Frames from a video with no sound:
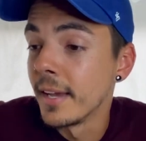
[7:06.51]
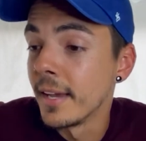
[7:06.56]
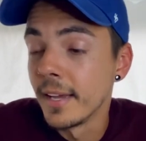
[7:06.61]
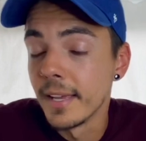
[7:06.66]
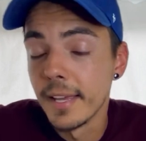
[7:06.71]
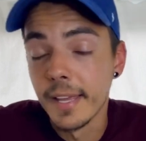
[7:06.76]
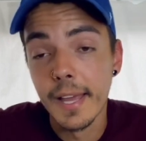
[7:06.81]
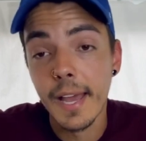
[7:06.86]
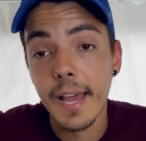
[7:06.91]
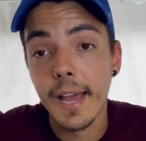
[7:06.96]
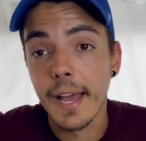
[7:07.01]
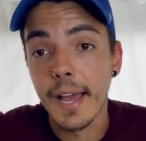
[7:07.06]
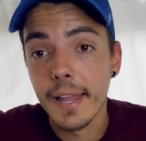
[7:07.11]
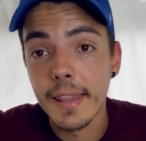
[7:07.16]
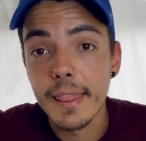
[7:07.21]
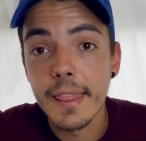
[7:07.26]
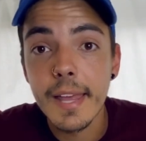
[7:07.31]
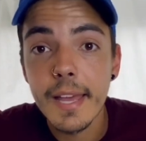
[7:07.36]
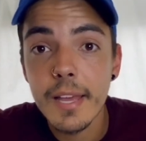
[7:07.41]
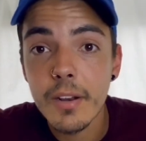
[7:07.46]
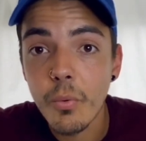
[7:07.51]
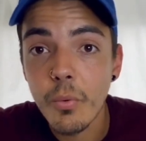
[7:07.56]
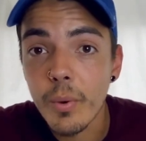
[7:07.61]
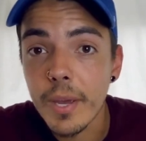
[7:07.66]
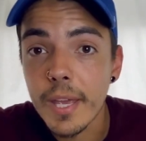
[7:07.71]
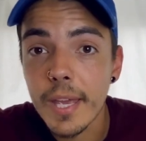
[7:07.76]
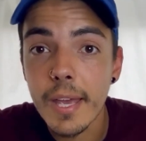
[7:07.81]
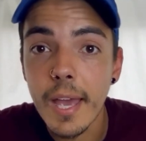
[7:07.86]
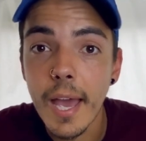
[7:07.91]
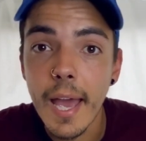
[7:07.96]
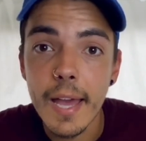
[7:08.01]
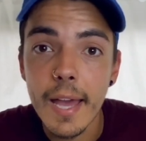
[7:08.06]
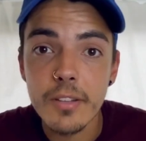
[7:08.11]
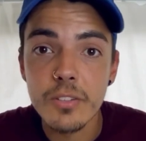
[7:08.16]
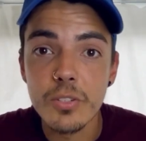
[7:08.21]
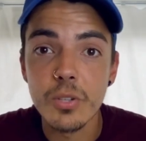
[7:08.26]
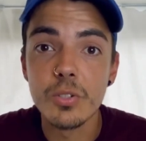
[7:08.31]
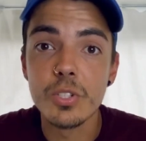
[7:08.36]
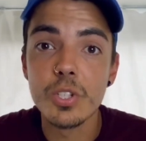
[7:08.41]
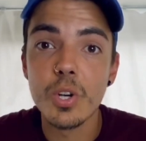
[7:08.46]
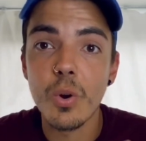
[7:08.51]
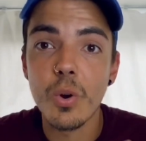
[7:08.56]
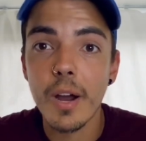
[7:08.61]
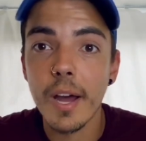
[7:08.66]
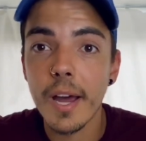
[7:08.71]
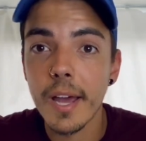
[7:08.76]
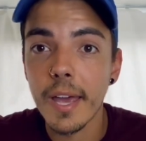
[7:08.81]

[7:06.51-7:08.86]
Yeah, and then we had to try